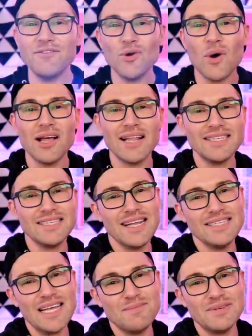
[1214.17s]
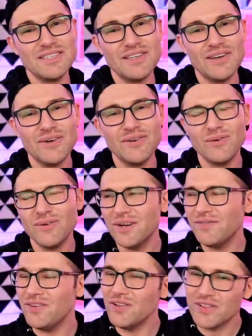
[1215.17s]
you all liked today's episode, or
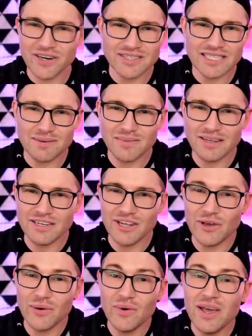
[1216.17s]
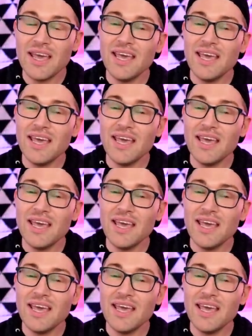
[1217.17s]
if you learned something new,